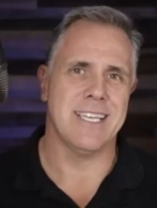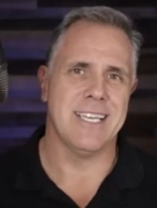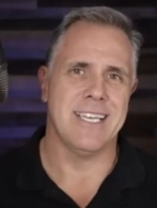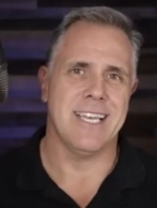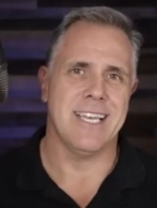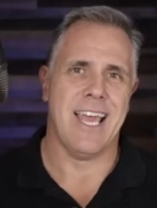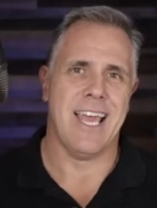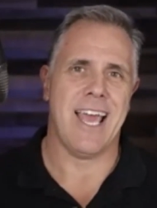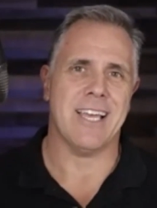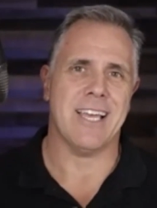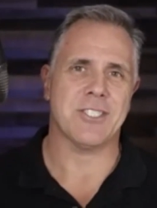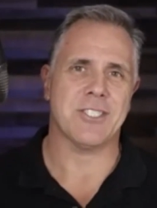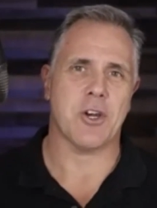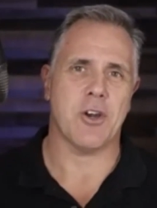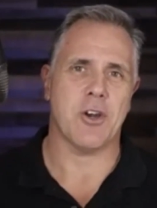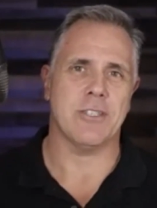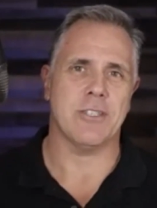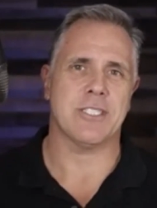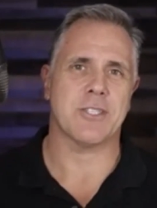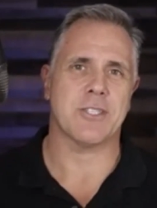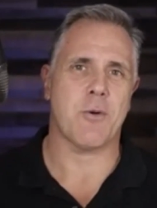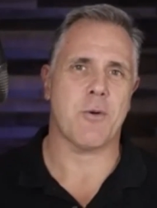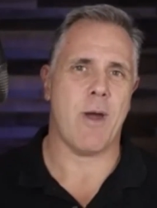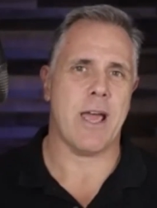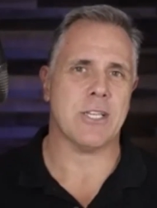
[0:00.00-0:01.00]
has heard this
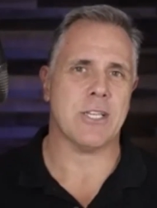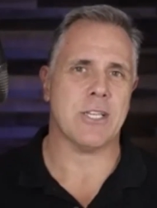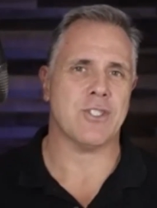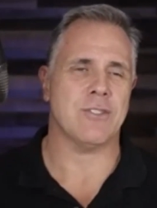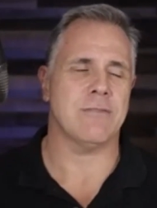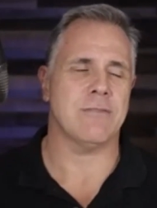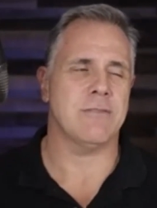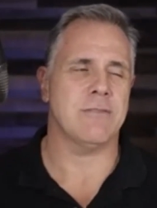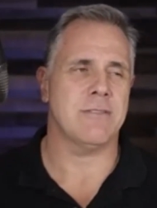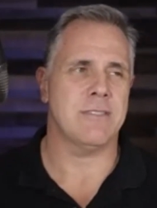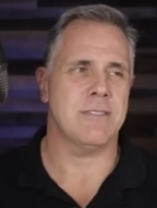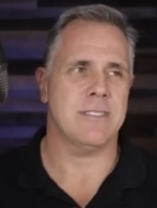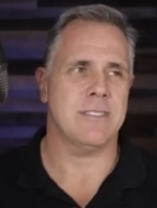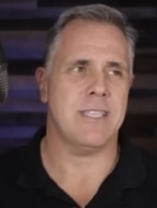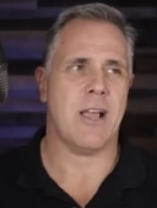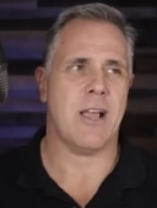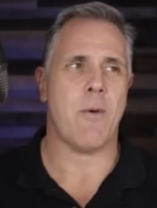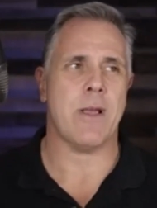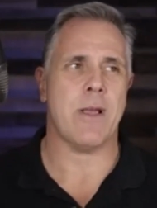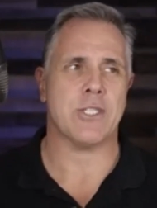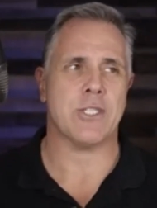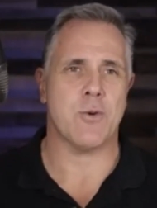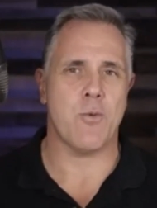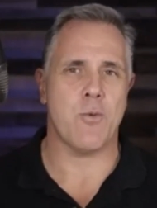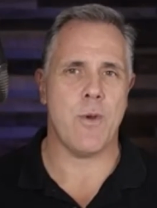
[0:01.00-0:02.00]
question. That
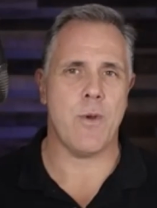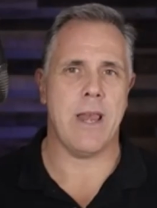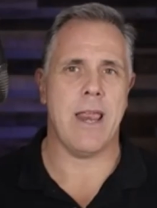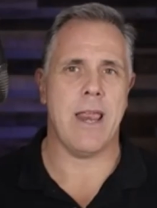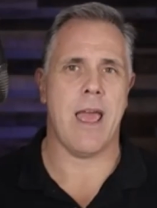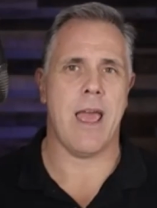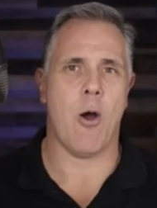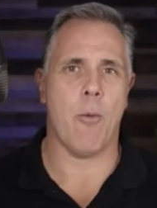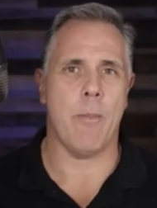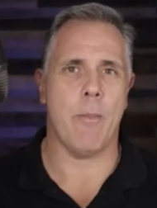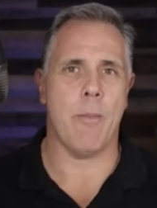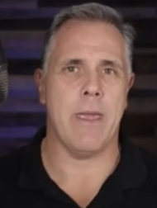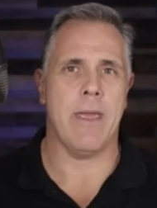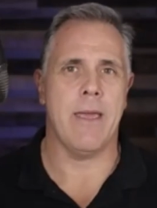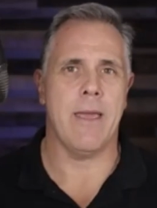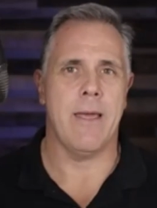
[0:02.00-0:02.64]
question really helped me